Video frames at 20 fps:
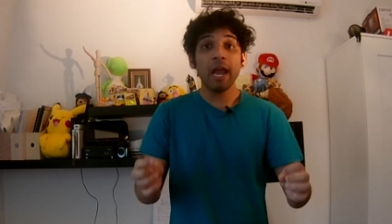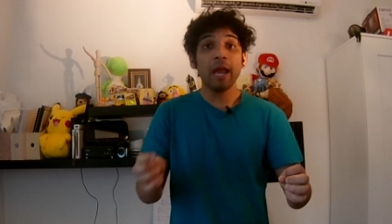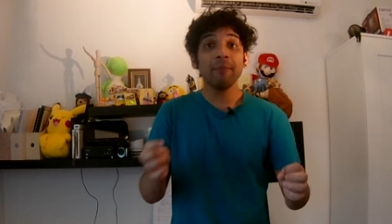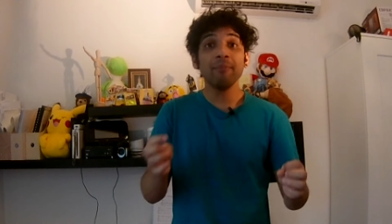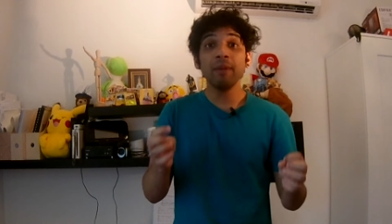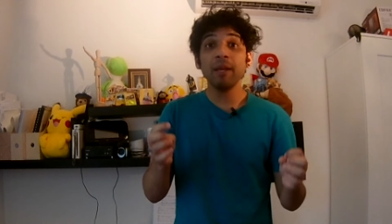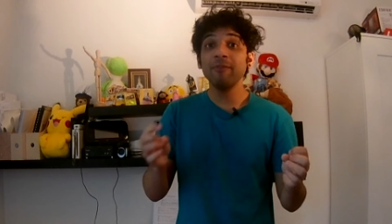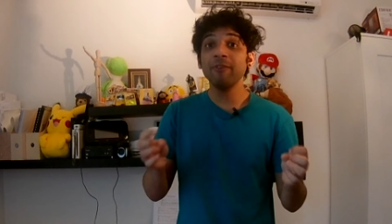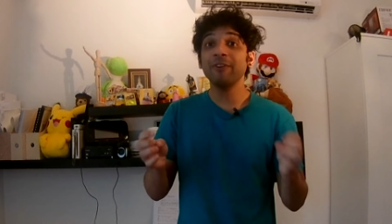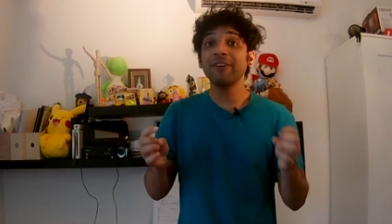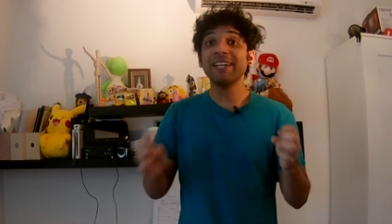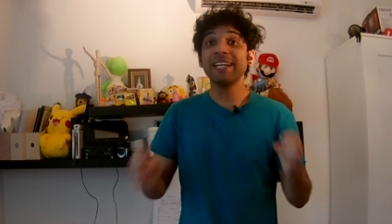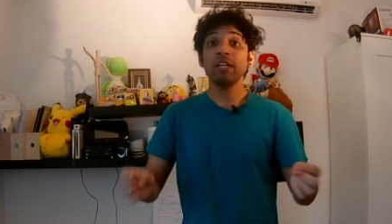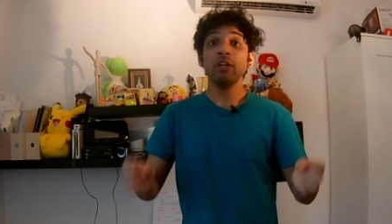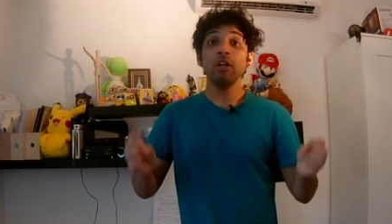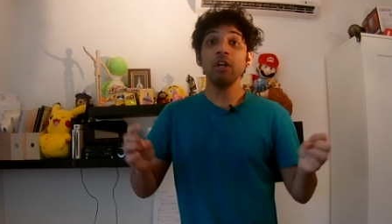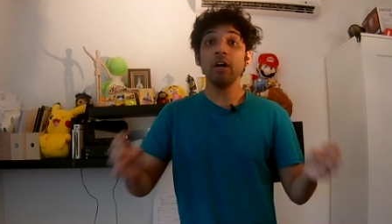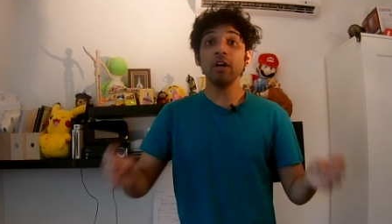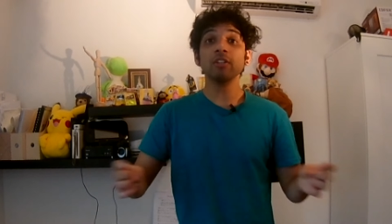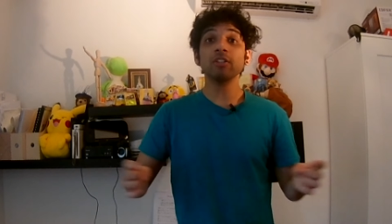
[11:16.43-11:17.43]
and maybe we
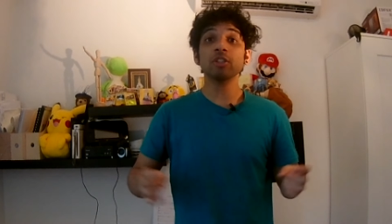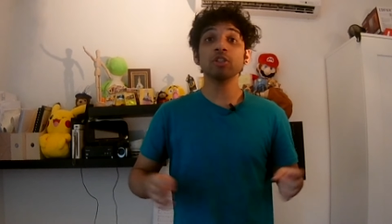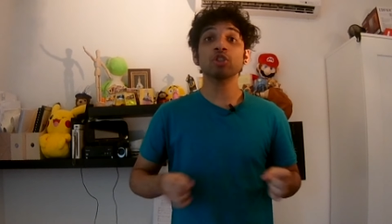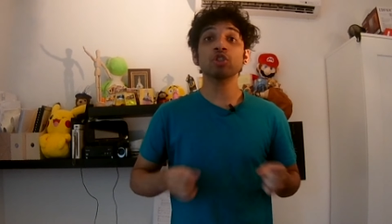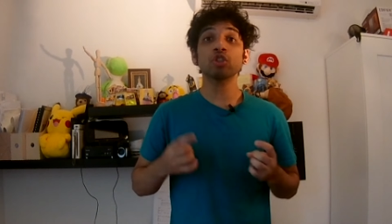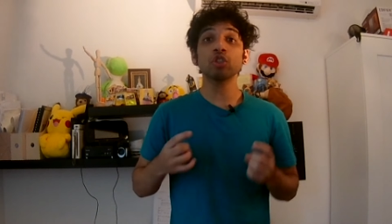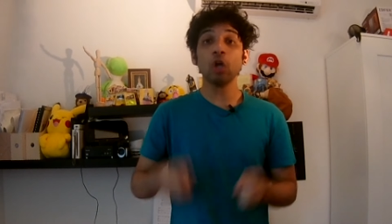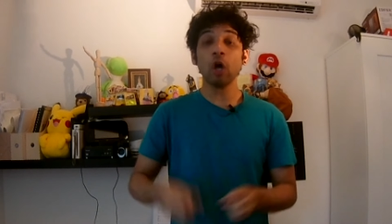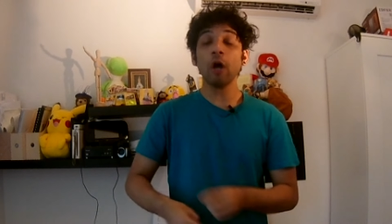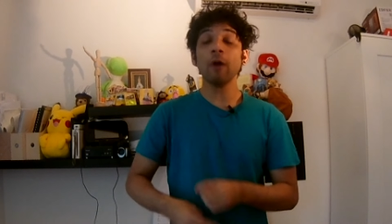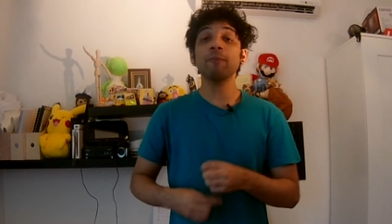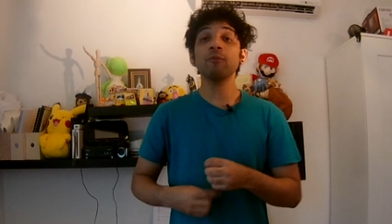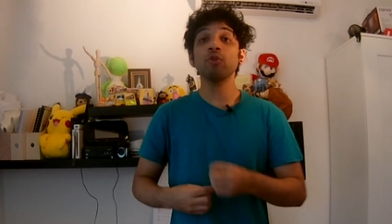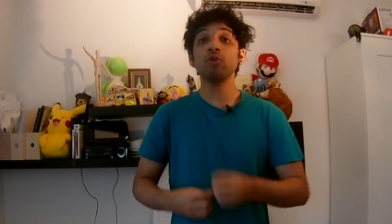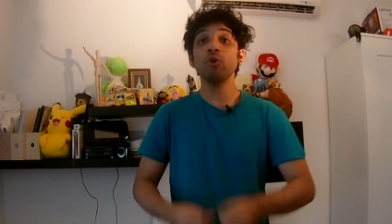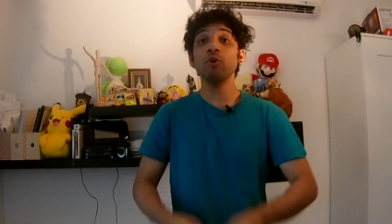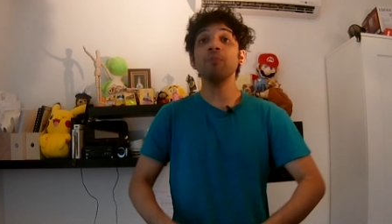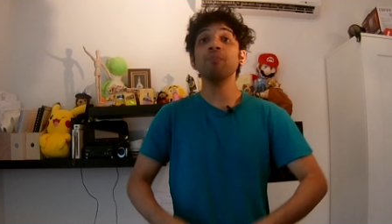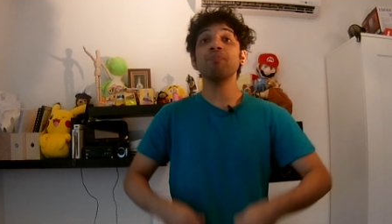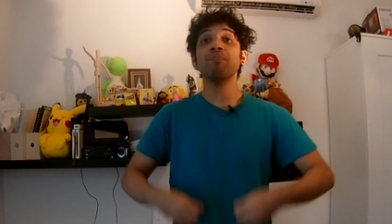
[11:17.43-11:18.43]
can learn the song
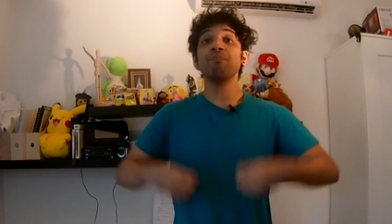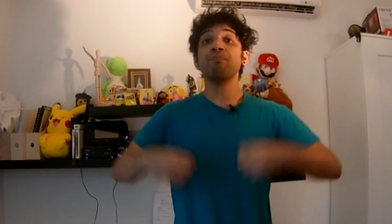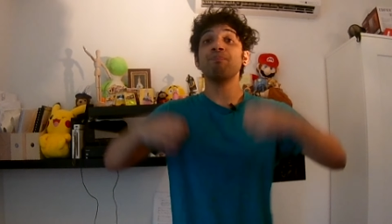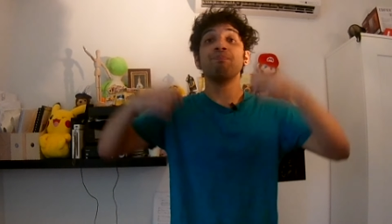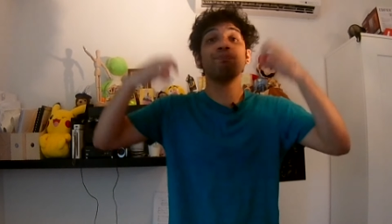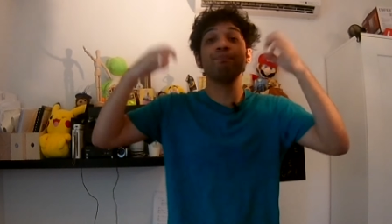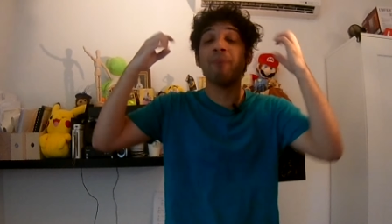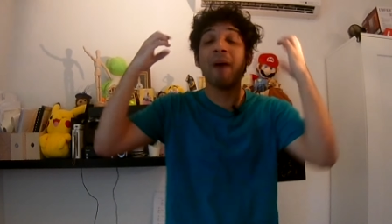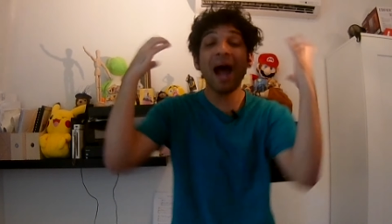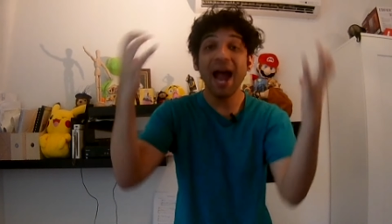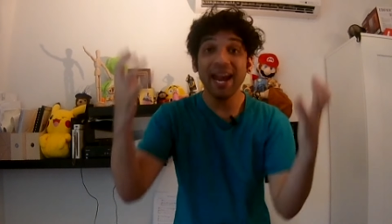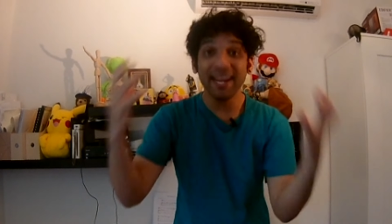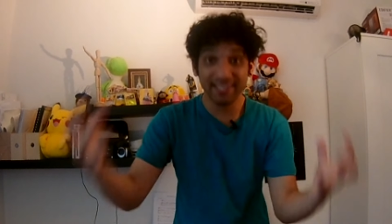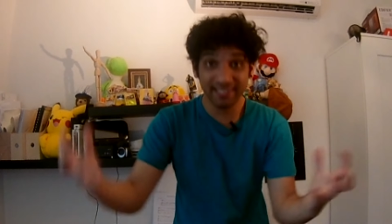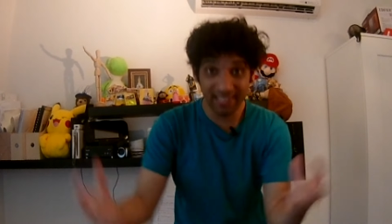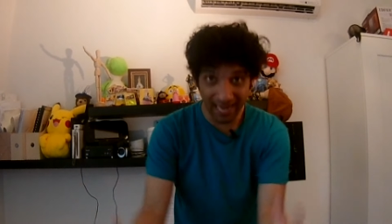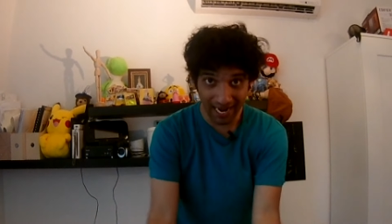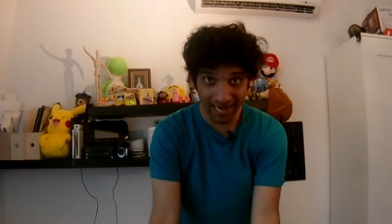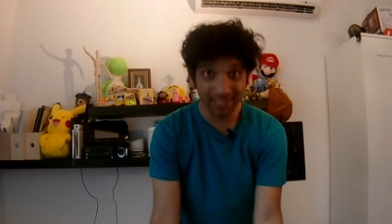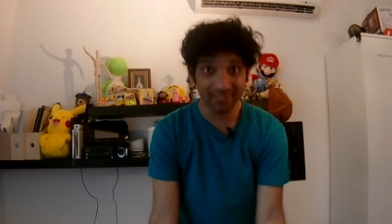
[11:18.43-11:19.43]
by
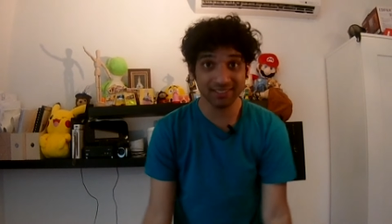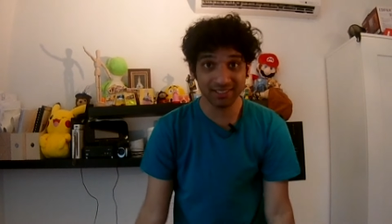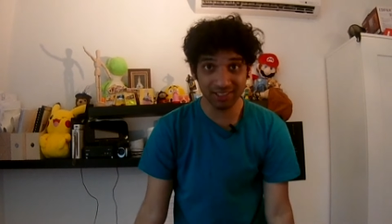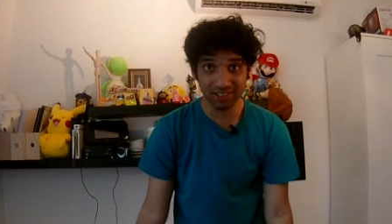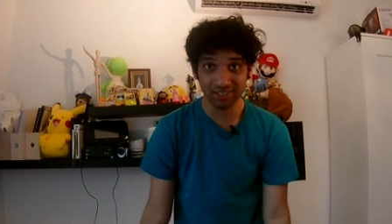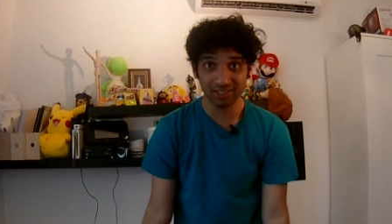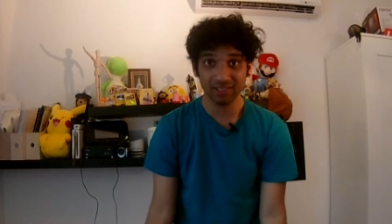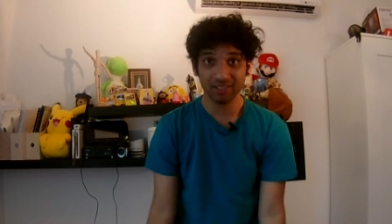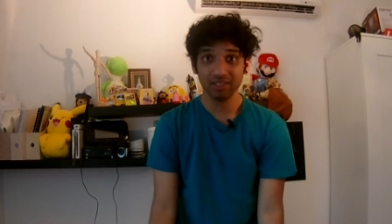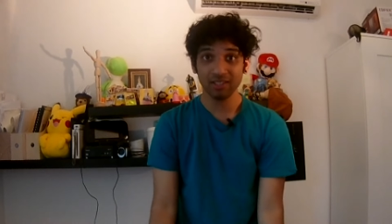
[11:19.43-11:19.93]
that.